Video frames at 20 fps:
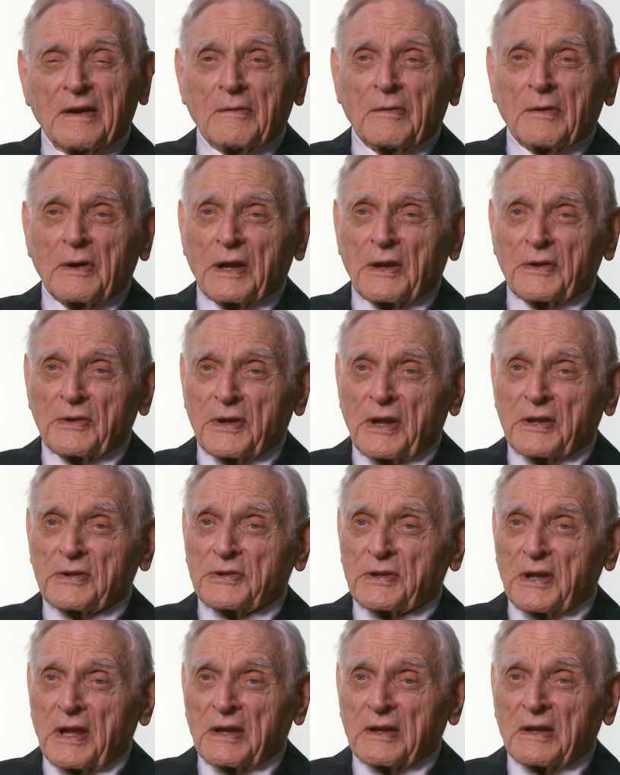Well, as I
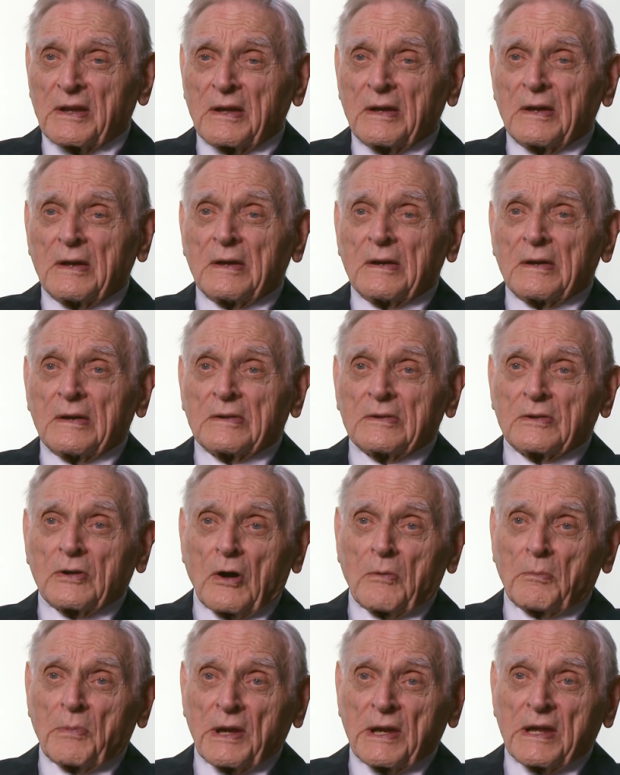say,
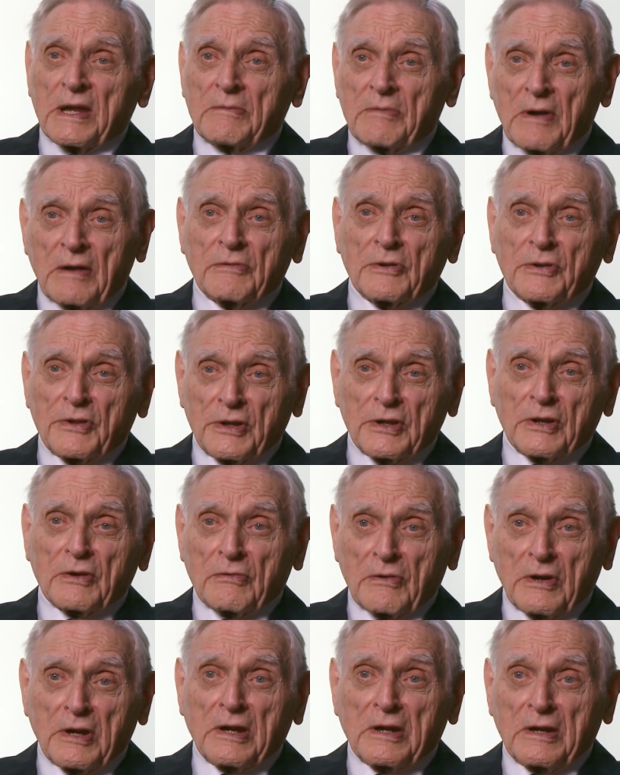don't believe everything you
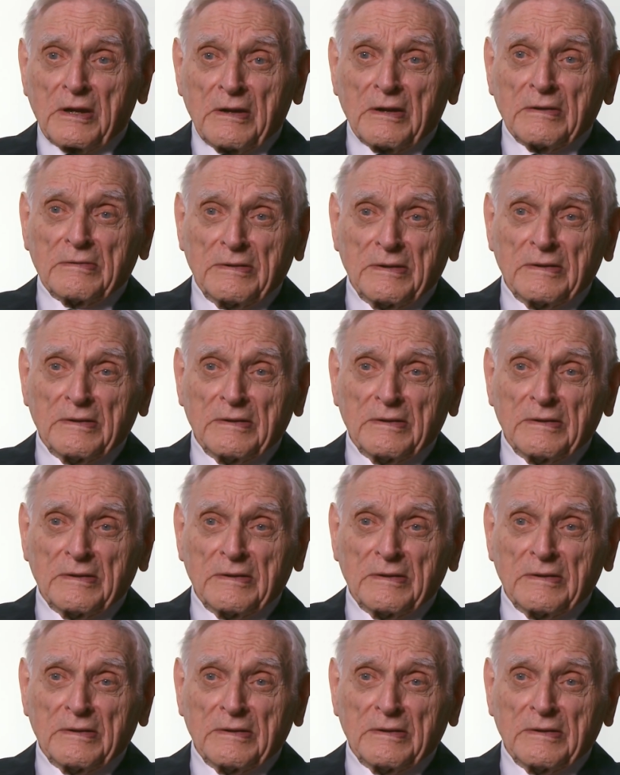read.